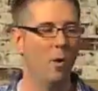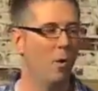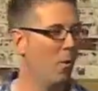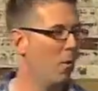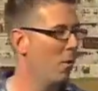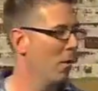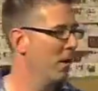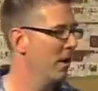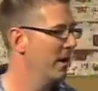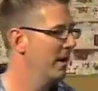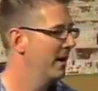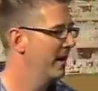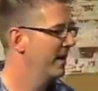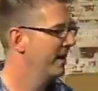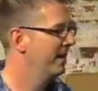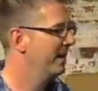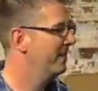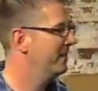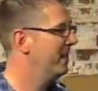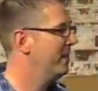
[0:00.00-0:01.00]
Or
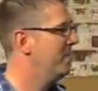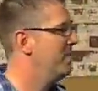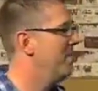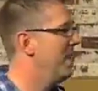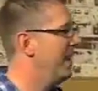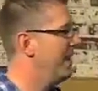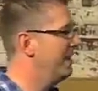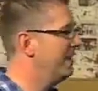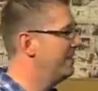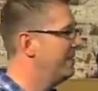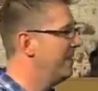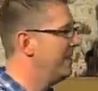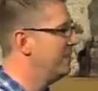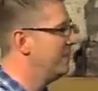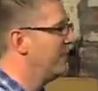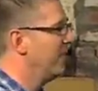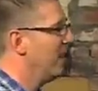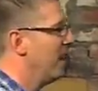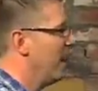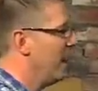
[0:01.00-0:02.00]
does it make
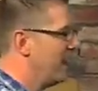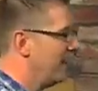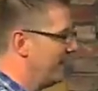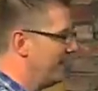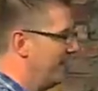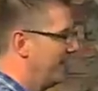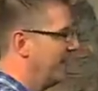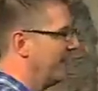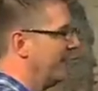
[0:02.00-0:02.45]
sense for us to